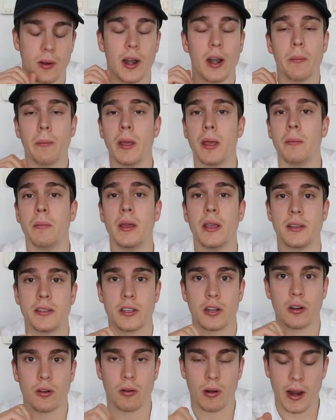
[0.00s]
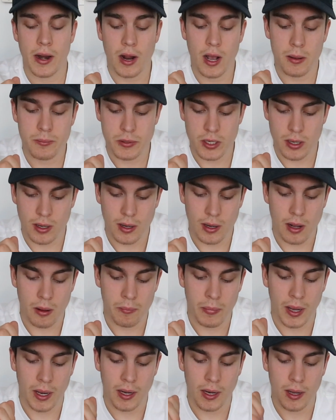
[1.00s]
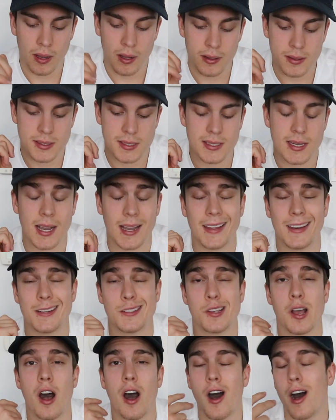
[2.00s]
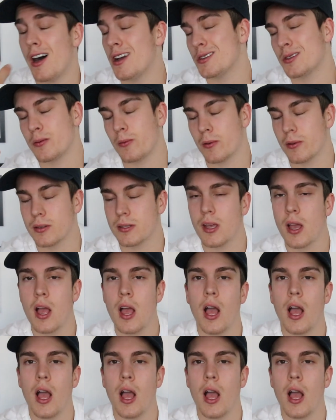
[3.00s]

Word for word: Airbnb is a great option in Albania. Second is hostels.